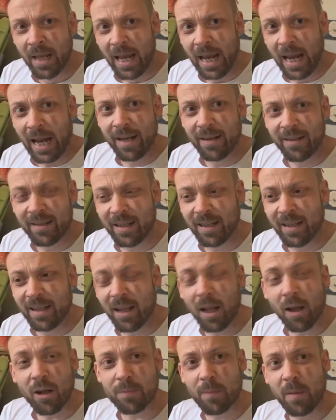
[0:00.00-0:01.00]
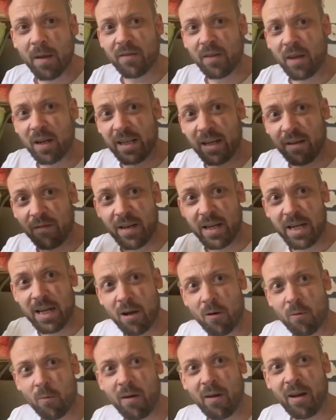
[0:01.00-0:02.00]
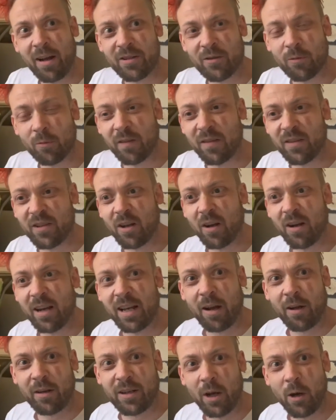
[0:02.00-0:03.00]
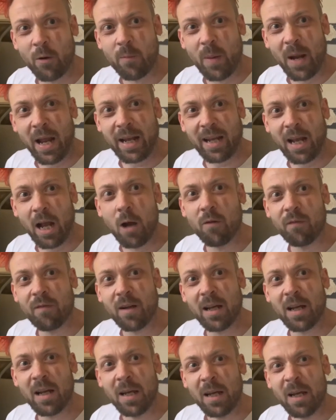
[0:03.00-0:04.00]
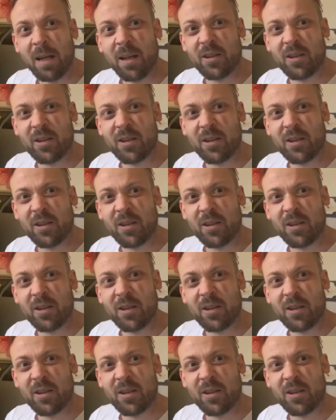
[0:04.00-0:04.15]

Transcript: And uh, last month I did a video where I sort of decided I'd go back over,